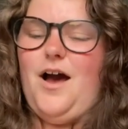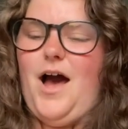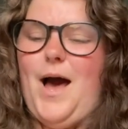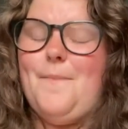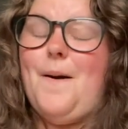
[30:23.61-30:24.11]

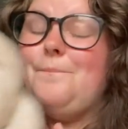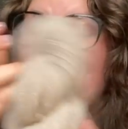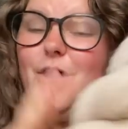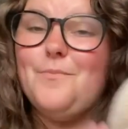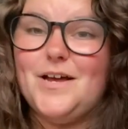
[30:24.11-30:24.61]
um,
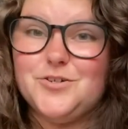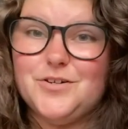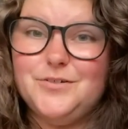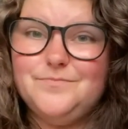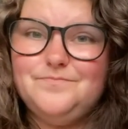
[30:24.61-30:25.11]
Pale
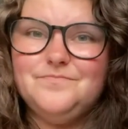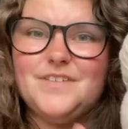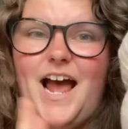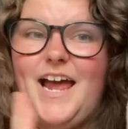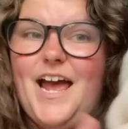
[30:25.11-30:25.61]
Mushroom.
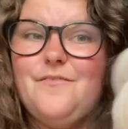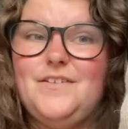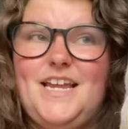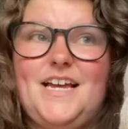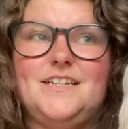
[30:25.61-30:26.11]
I have
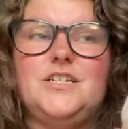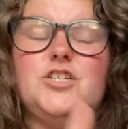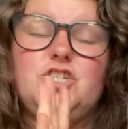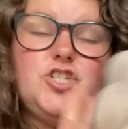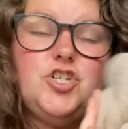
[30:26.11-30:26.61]
knit
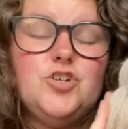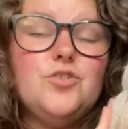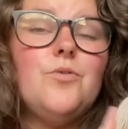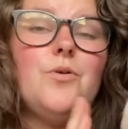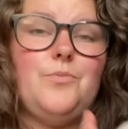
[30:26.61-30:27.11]

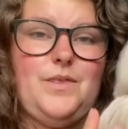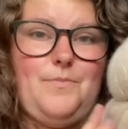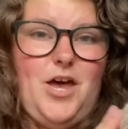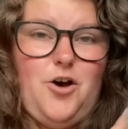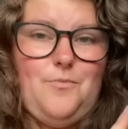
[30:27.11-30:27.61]
two with
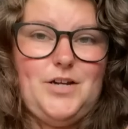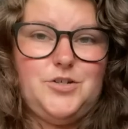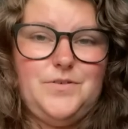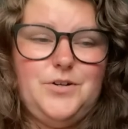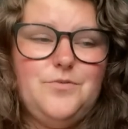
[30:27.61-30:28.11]
Pale
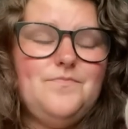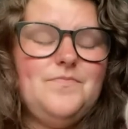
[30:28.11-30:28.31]
Mushroom.